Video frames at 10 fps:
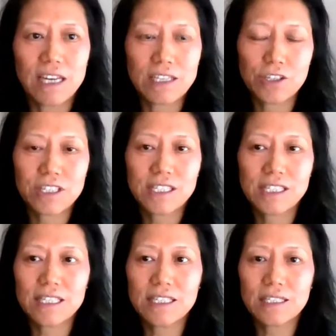As you can
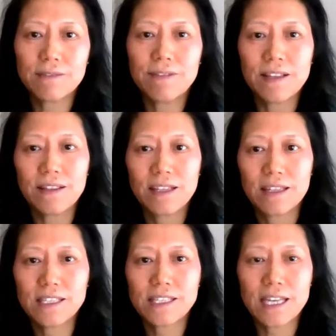see, even
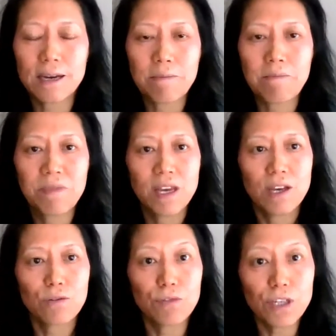this
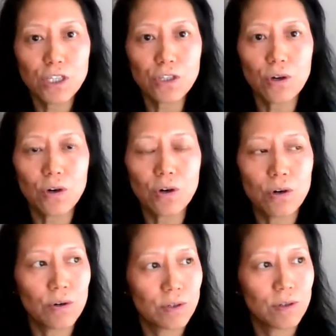
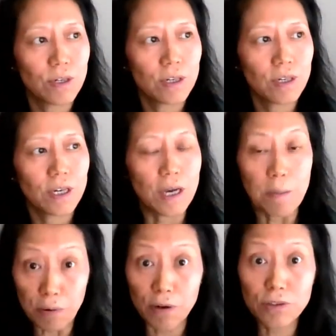regional
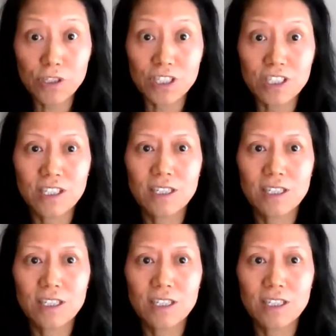approach,